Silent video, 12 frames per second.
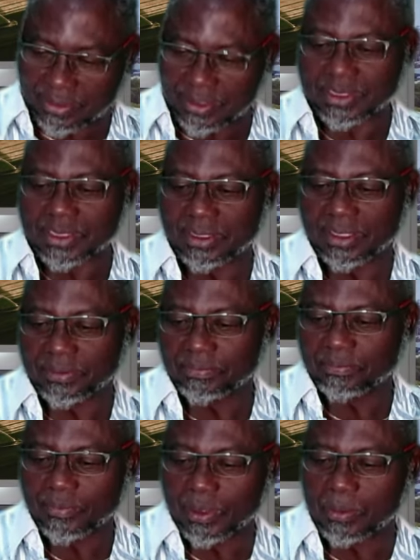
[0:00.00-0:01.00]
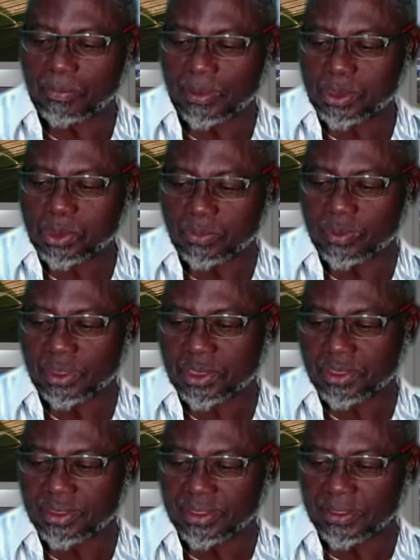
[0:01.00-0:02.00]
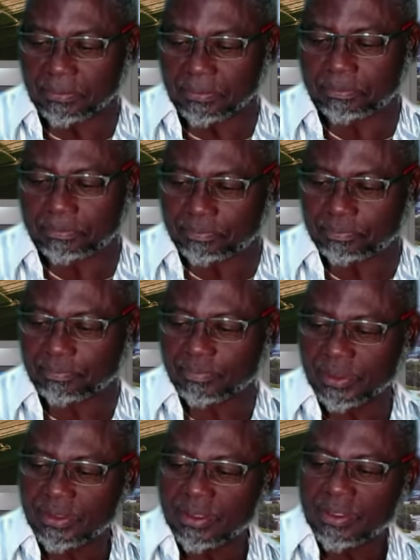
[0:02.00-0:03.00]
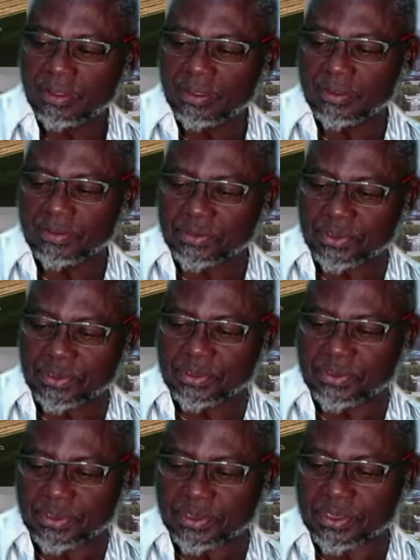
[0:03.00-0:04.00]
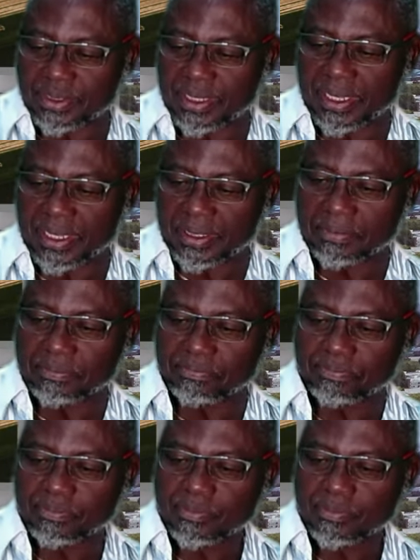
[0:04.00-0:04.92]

Wednesday. God bless you richly in Jesus' name.